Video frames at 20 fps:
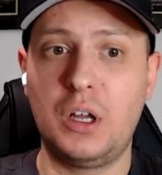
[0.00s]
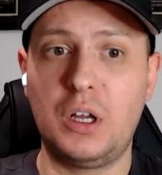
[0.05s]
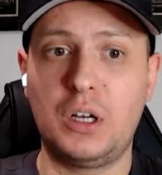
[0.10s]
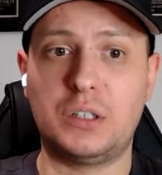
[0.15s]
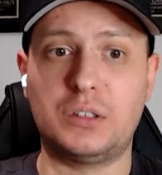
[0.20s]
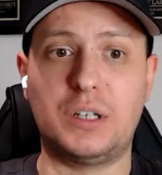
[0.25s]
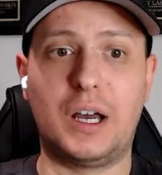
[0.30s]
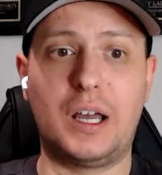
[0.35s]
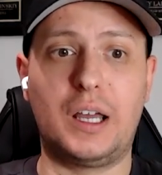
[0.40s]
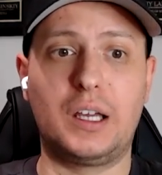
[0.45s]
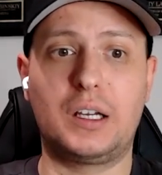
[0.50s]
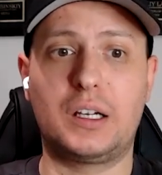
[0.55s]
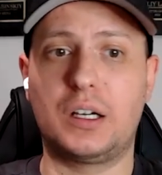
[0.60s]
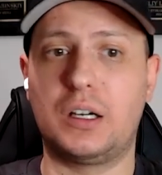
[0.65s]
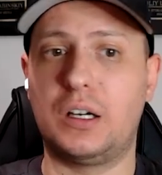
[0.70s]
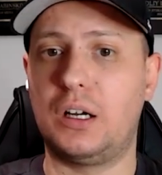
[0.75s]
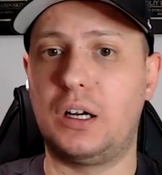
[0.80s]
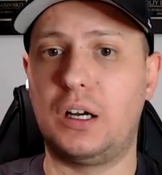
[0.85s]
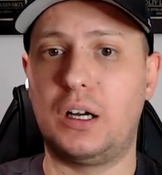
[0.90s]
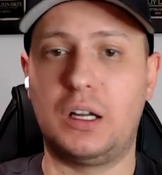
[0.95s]
like
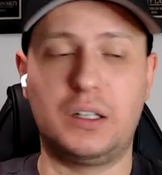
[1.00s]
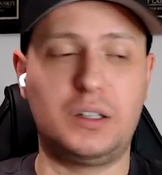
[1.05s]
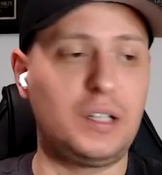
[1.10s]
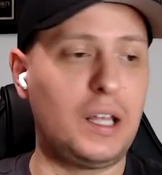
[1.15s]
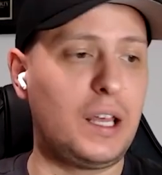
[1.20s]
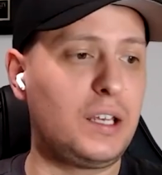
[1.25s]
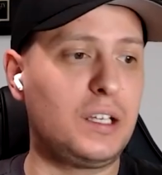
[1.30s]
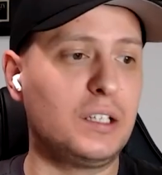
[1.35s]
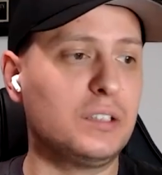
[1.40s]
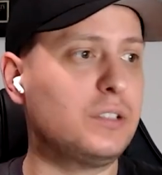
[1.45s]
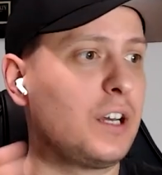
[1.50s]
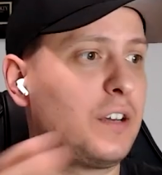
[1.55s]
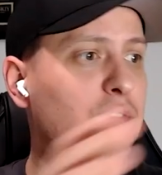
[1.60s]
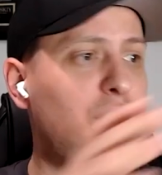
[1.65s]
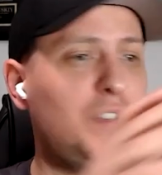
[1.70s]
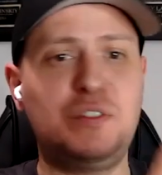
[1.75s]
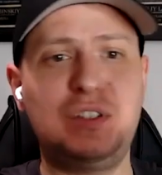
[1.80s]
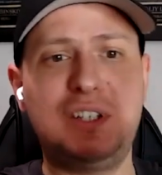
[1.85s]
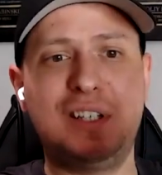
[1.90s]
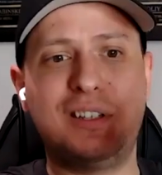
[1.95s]
taking like
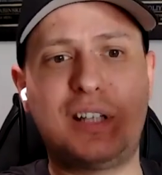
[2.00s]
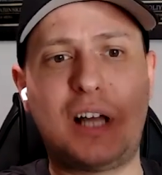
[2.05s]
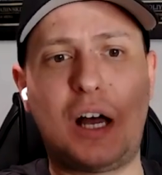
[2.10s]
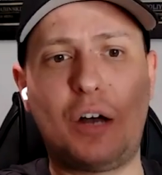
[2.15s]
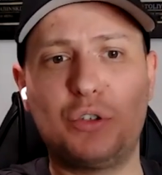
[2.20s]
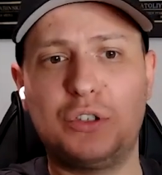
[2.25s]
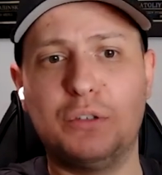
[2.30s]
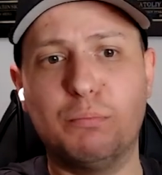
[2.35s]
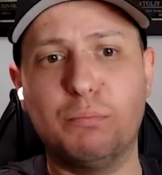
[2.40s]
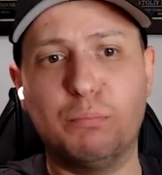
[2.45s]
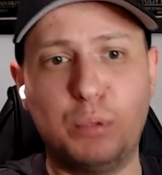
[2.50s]
15,000